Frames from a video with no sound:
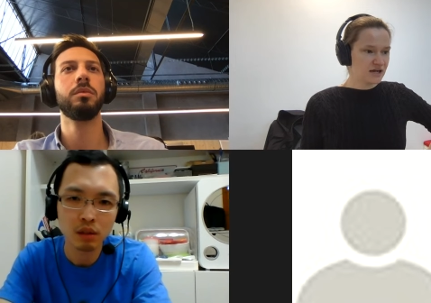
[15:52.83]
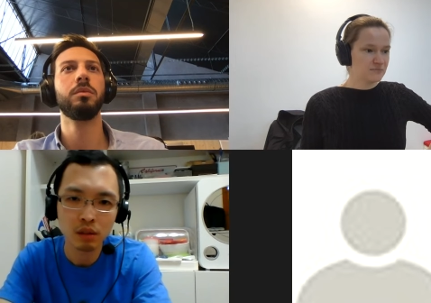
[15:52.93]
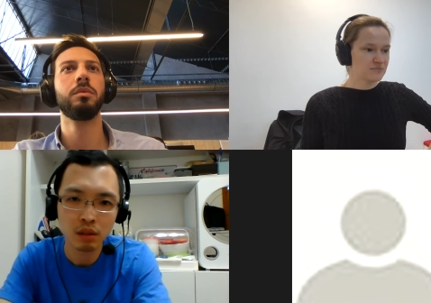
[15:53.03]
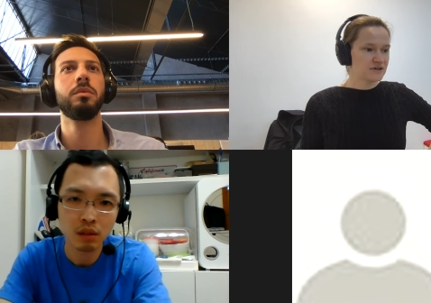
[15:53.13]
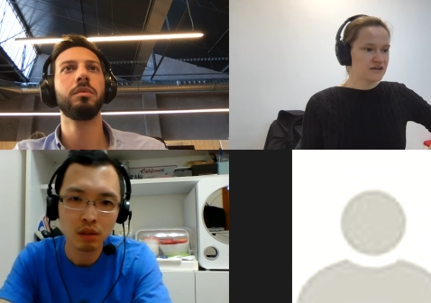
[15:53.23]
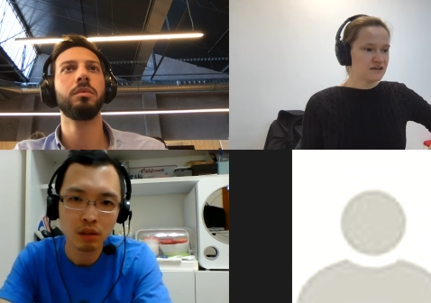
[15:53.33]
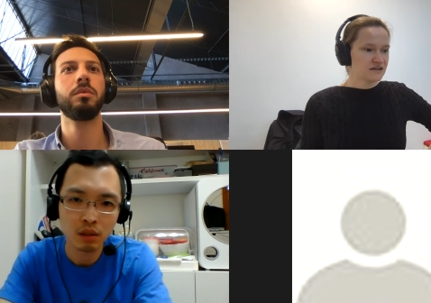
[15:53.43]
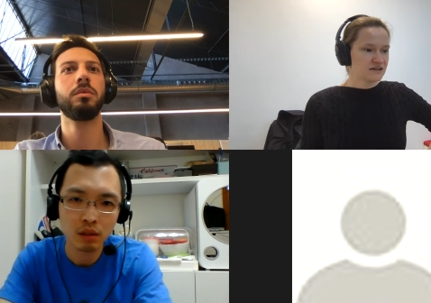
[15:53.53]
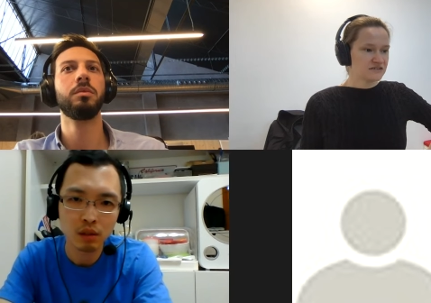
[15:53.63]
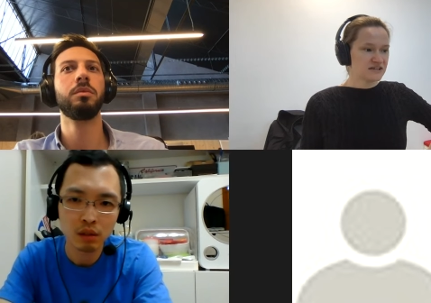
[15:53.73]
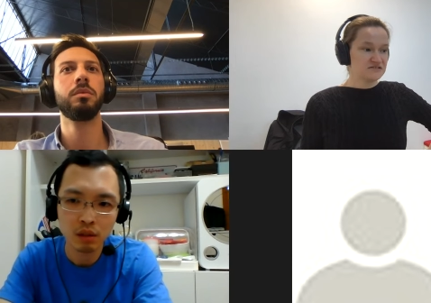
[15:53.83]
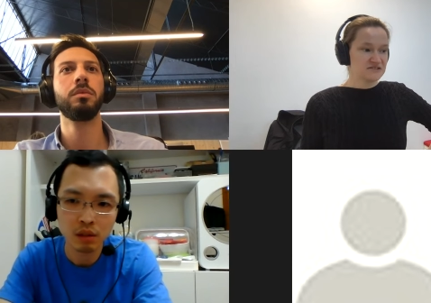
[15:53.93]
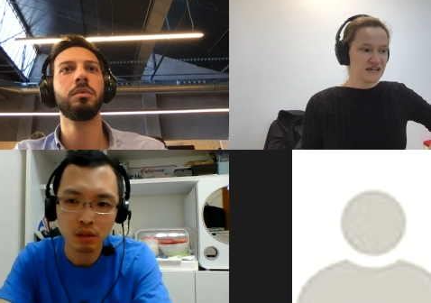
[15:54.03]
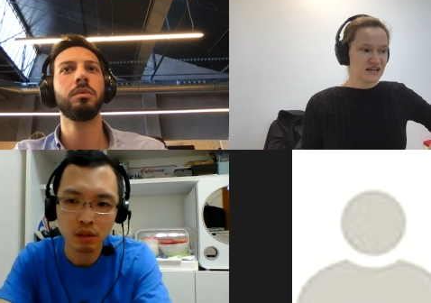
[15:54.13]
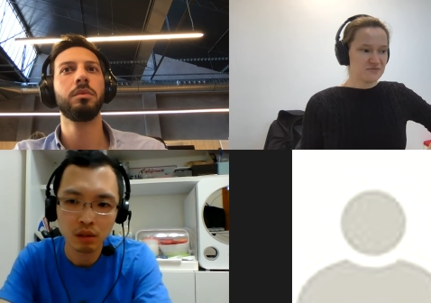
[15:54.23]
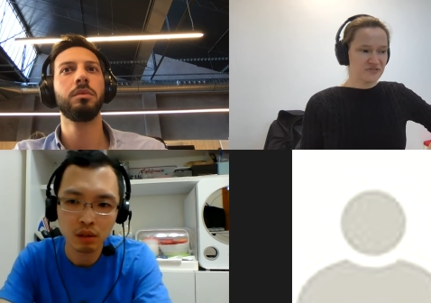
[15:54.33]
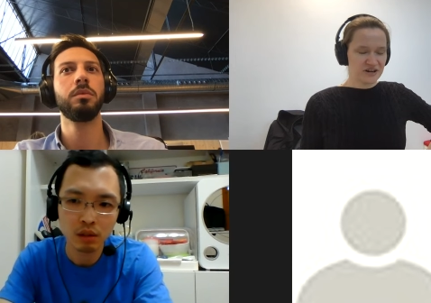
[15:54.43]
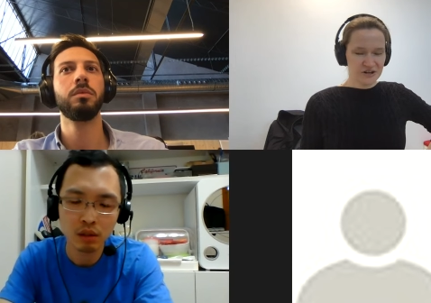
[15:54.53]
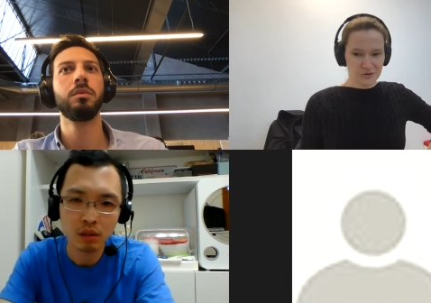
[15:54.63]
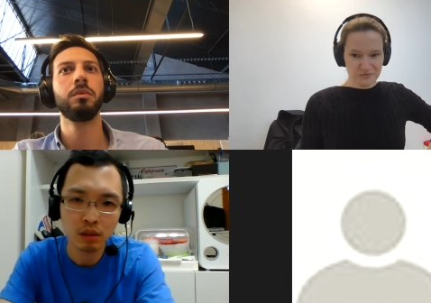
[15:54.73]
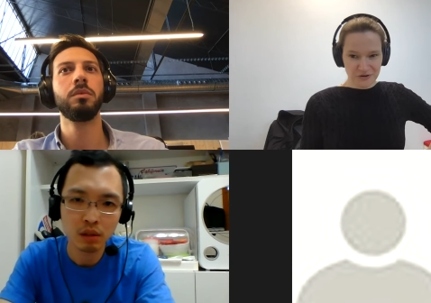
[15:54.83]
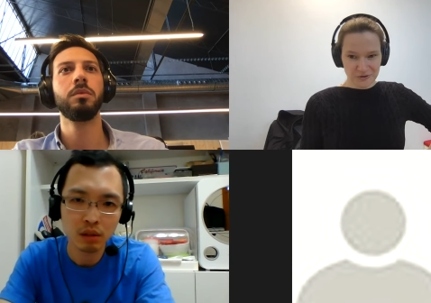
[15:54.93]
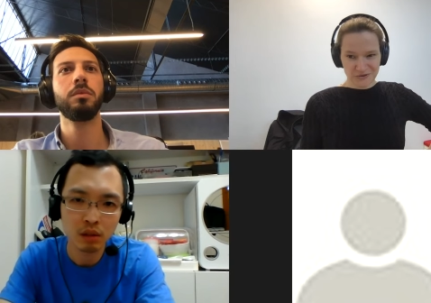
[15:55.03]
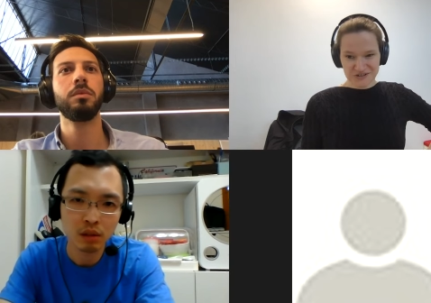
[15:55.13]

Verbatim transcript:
Speaker 1: I'm, like you said, I'm very hopeful.